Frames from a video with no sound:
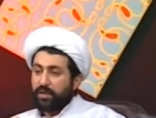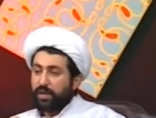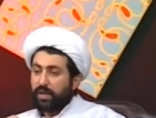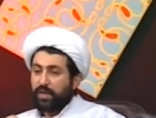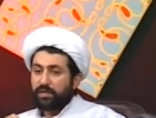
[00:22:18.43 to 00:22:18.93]

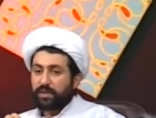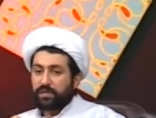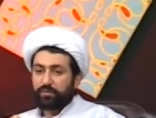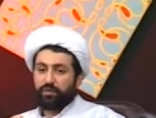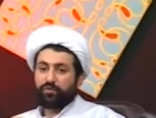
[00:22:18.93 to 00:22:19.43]
is
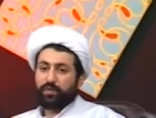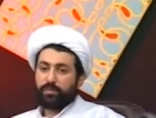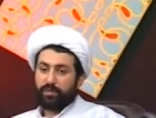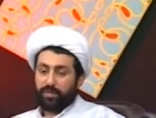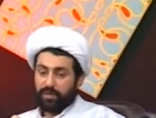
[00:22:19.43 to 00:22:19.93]
spiritual
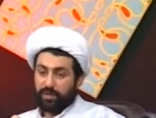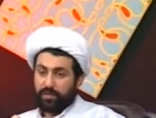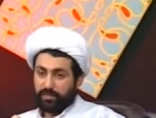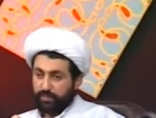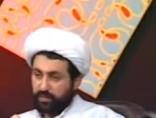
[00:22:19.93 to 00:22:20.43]
poverty.
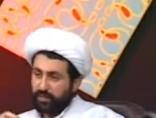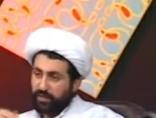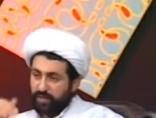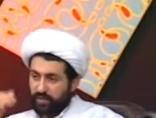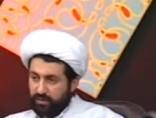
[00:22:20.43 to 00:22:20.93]
So there
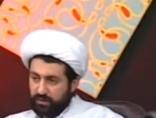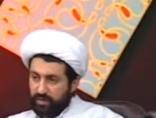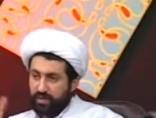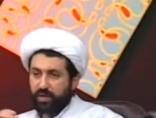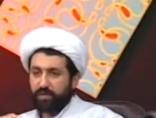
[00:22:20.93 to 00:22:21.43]
are
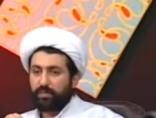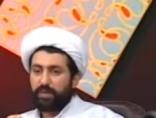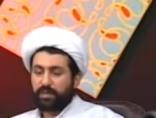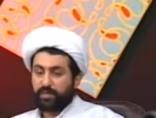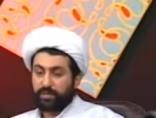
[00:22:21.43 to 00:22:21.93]
three other
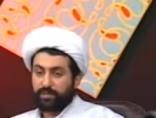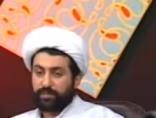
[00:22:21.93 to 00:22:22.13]
meanings.